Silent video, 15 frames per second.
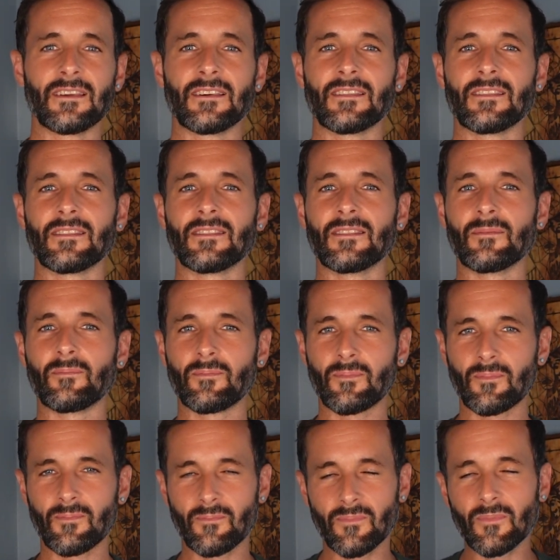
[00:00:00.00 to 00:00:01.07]
the
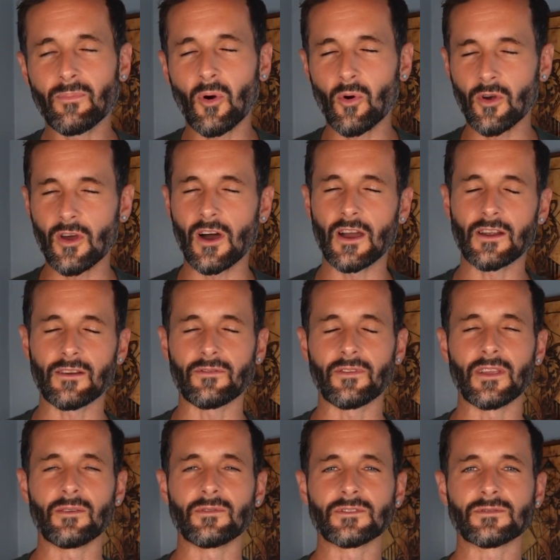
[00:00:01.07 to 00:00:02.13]

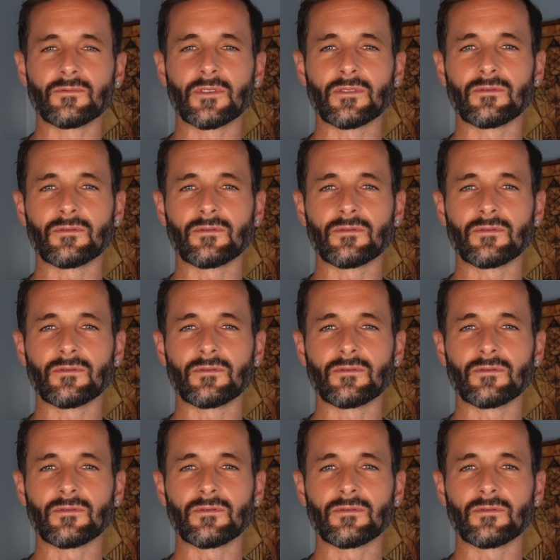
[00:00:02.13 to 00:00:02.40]
pornography was one